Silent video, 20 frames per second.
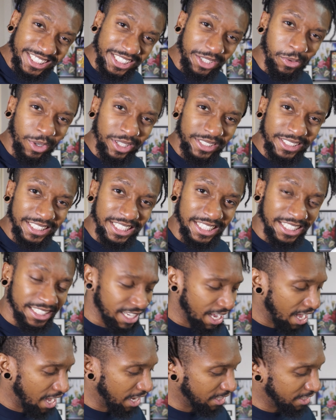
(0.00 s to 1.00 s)
she wants these
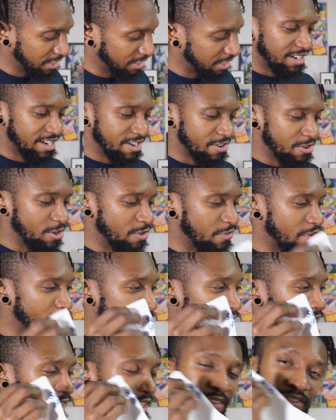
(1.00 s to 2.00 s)
socks. I don't know if I'm
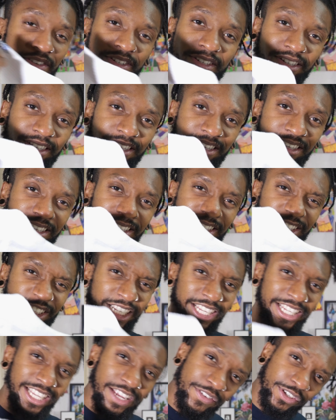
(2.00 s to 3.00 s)
gonna give it to her. Should
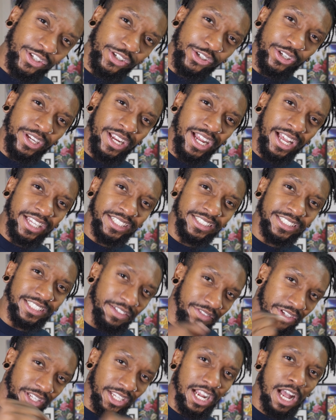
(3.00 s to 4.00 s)
I give it to her, you guys?
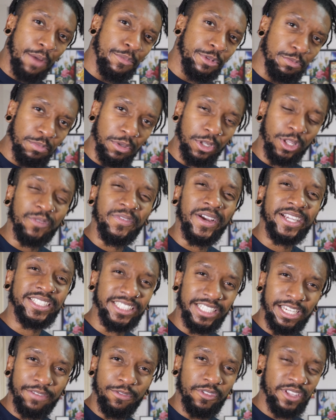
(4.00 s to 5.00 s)
Leave in the comments below if I should
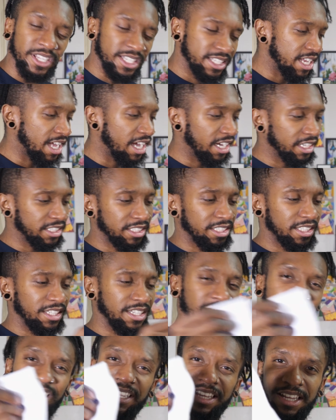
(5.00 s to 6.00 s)
give her these socks.
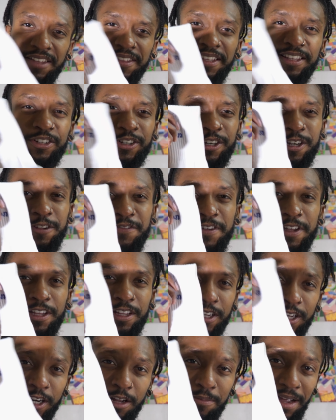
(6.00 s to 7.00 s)
I think they're gonna fit
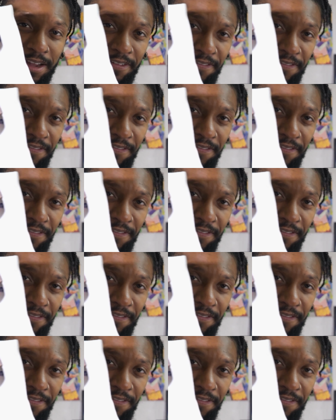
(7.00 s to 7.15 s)
good on my